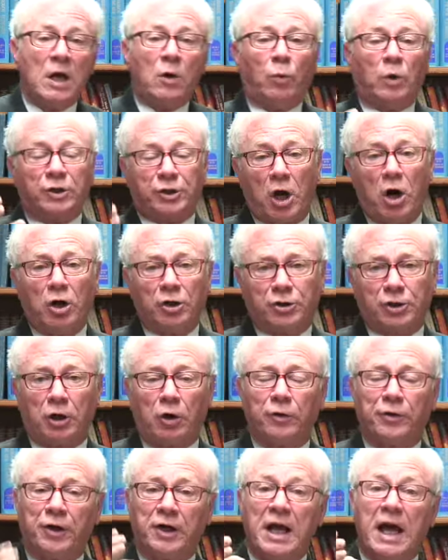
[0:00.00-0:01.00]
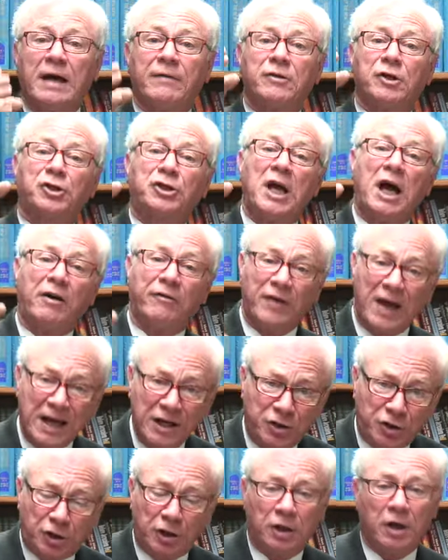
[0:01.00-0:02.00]
was also the day of the
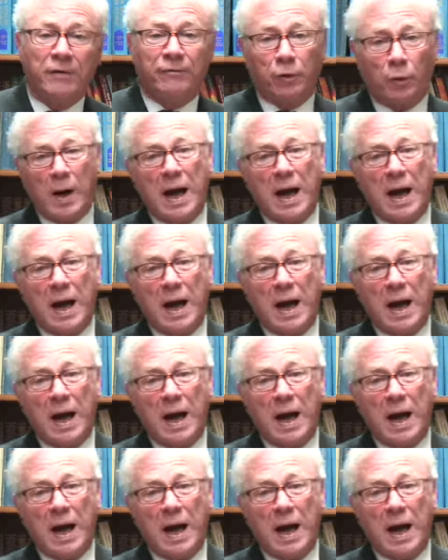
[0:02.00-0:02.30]
salvation of the